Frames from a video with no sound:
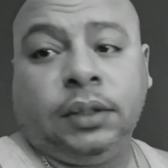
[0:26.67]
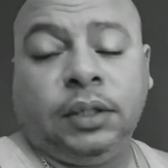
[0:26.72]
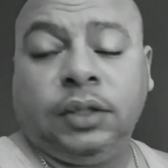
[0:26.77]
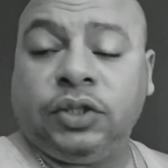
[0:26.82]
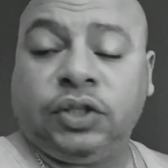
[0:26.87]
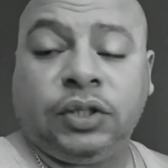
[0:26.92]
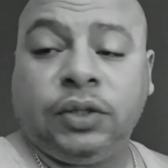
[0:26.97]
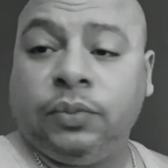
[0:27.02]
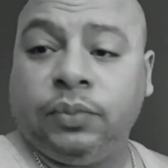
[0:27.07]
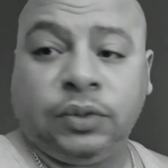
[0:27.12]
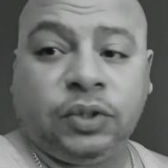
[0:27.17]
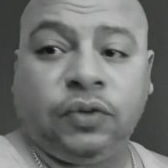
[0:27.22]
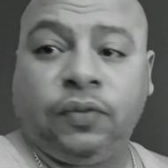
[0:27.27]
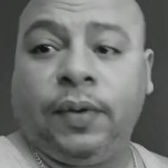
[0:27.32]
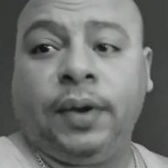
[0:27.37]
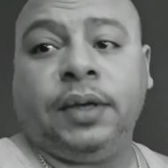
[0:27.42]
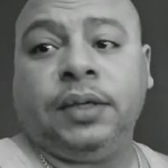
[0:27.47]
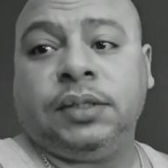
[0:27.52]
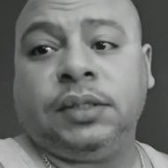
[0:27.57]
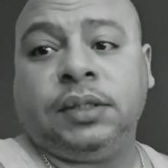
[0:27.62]
This shit was
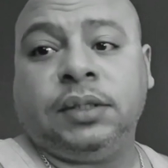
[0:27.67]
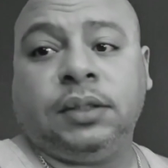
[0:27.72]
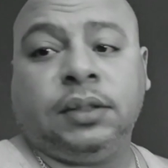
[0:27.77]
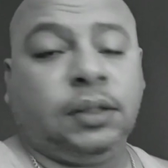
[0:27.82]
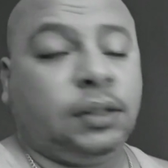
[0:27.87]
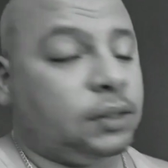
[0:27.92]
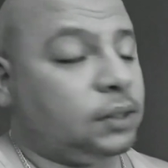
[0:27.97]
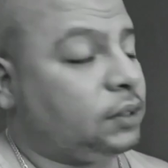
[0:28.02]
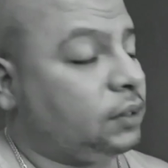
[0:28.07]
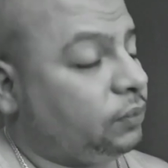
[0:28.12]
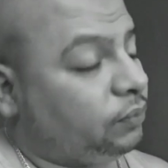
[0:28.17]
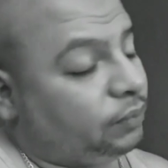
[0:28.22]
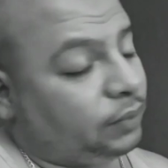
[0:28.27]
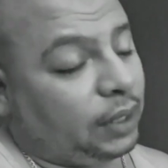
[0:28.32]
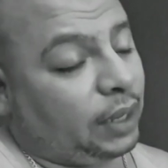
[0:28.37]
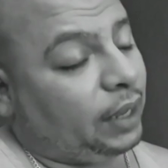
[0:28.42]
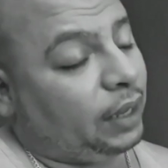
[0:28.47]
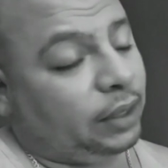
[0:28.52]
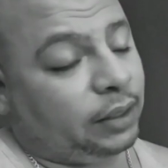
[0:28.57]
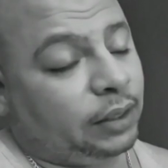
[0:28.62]
crazy. This shit,
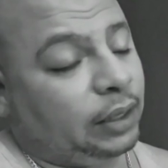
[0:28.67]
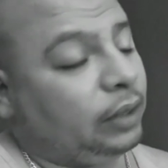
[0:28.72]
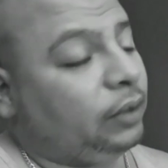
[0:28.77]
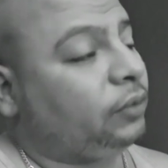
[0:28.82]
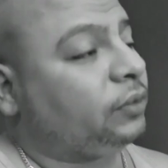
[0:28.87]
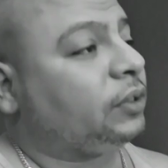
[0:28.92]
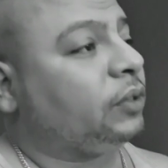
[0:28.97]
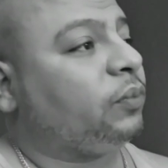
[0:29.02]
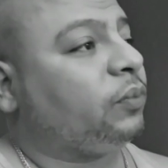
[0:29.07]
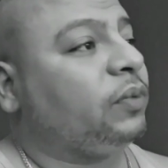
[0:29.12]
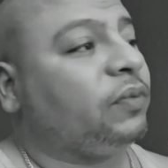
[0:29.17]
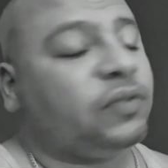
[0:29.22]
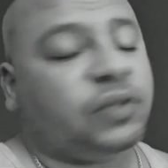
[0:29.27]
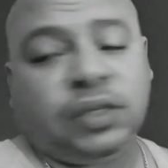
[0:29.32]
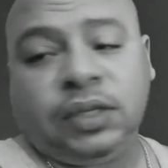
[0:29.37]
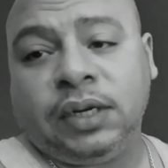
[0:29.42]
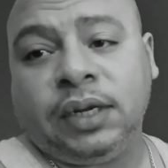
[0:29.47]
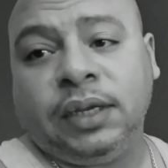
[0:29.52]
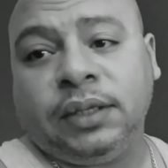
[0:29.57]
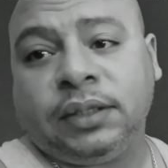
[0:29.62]
I don't think we've
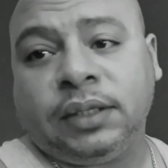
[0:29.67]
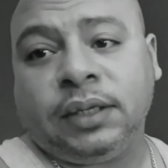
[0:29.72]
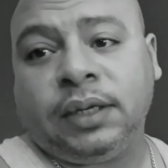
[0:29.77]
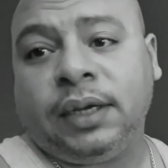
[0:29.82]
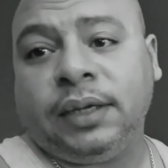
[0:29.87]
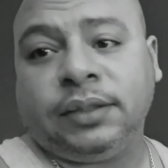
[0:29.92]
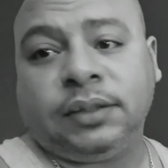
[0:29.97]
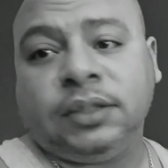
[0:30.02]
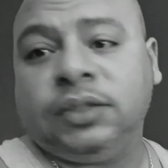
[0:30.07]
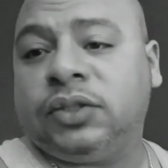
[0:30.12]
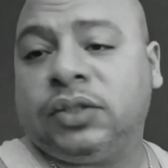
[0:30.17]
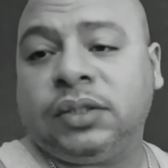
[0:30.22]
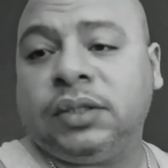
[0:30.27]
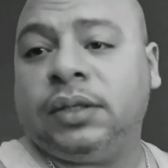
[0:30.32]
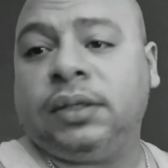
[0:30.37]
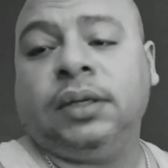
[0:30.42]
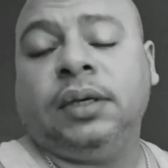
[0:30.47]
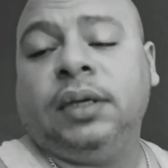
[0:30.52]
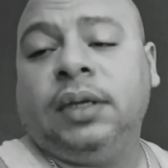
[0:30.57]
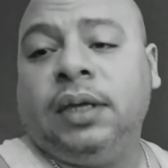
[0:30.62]
seen anything like this
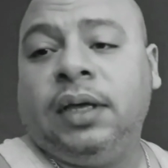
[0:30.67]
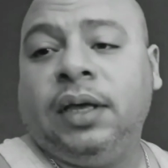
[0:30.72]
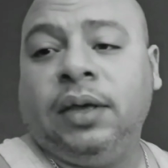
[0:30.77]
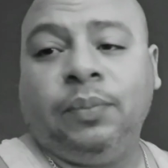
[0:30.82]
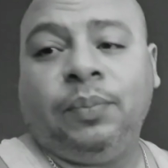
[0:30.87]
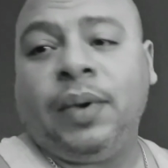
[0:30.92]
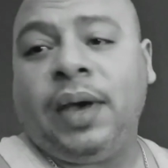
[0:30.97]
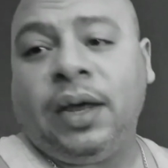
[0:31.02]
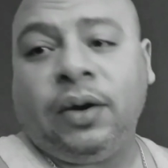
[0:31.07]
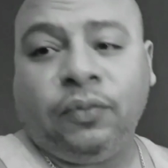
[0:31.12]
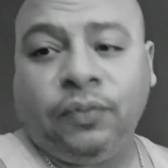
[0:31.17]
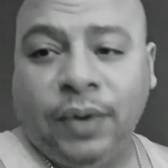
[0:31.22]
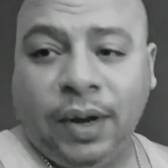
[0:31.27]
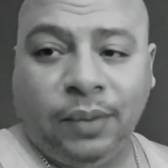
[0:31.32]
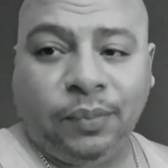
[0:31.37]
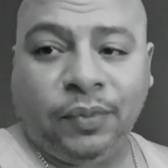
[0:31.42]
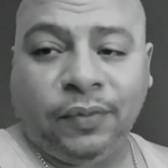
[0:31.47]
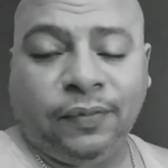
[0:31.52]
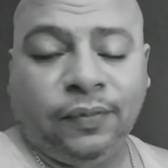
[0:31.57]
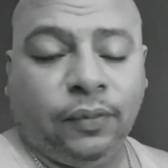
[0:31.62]
shit in battle
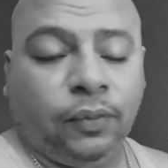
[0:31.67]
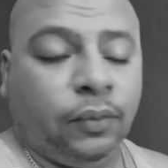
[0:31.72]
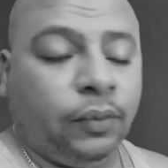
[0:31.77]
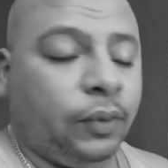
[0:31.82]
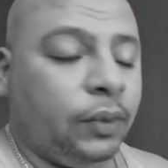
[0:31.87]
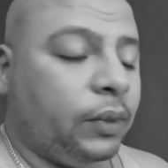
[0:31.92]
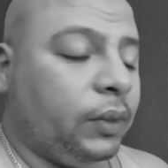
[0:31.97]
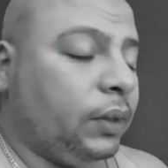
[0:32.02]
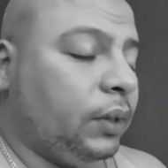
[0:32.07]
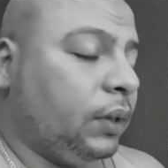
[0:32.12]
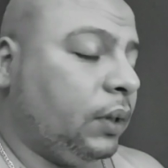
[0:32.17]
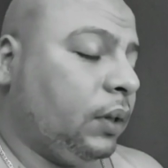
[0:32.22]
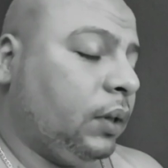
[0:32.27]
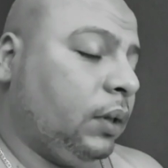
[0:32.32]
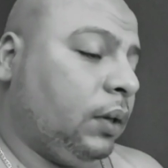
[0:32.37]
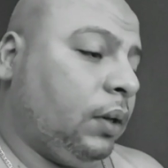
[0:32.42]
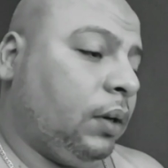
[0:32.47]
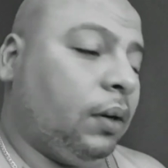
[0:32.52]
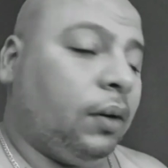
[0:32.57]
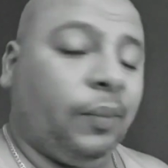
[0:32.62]
rap before.
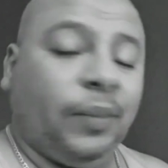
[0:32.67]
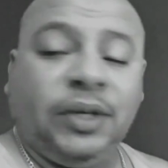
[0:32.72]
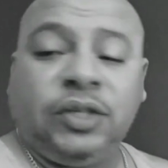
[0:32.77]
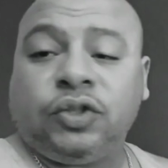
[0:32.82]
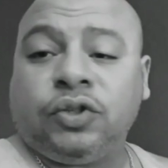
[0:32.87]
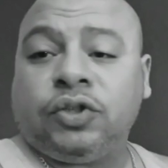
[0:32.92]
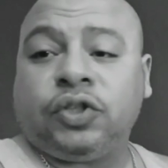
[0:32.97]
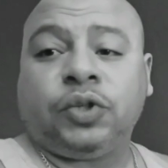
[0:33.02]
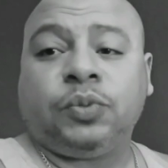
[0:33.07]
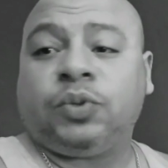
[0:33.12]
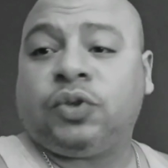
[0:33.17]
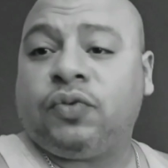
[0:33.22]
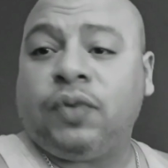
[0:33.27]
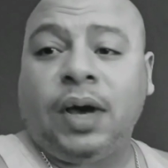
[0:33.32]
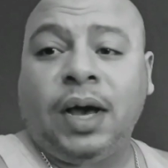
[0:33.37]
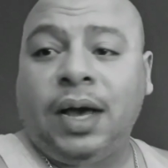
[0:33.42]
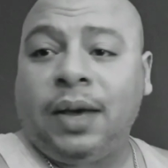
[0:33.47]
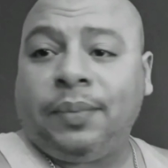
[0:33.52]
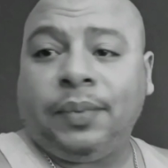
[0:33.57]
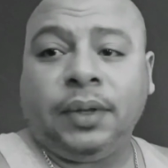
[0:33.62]
Make sure you
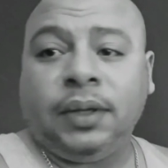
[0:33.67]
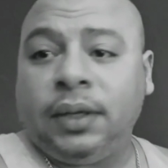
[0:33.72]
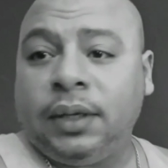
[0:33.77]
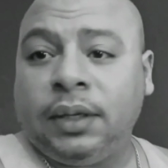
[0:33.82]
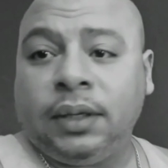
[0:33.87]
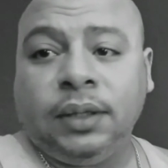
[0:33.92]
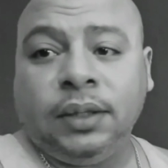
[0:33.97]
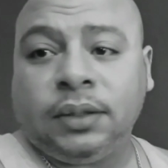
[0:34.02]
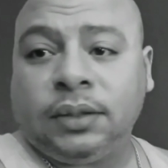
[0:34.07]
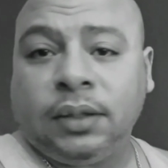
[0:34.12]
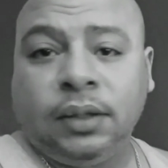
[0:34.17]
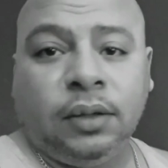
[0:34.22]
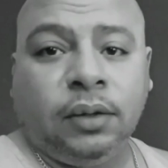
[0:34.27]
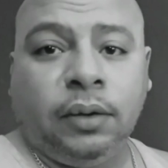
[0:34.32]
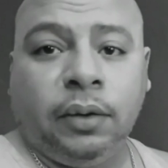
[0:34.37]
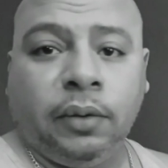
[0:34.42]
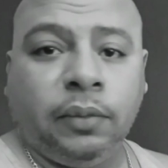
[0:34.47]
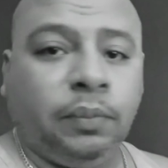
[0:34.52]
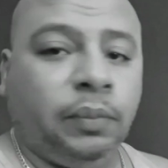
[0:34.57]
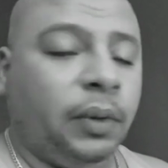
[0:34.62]
subscribe and hit the
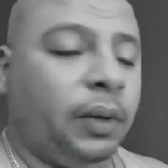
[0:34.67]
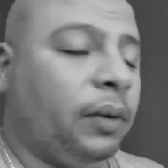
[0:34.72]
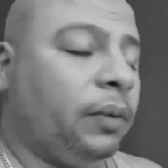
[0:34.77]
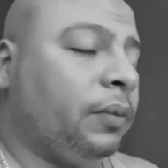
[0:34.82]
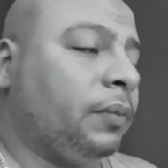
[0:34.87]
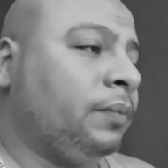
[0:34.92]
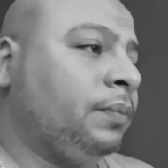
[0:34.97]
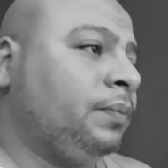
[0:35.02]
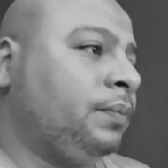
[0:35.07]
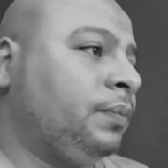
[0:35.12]
alert bell.